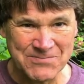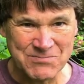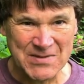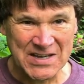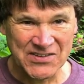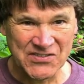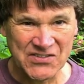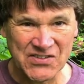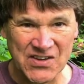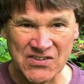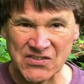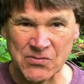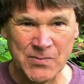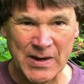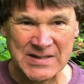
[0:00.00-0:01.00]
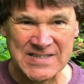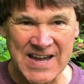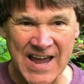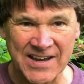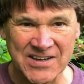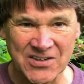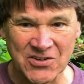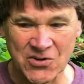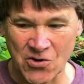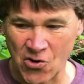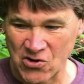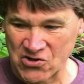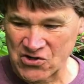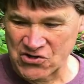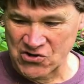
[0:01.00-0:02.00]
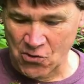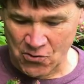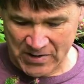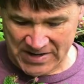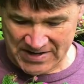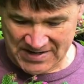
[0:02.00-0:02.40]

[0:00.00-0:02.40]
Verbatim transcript: means spectacular or showy.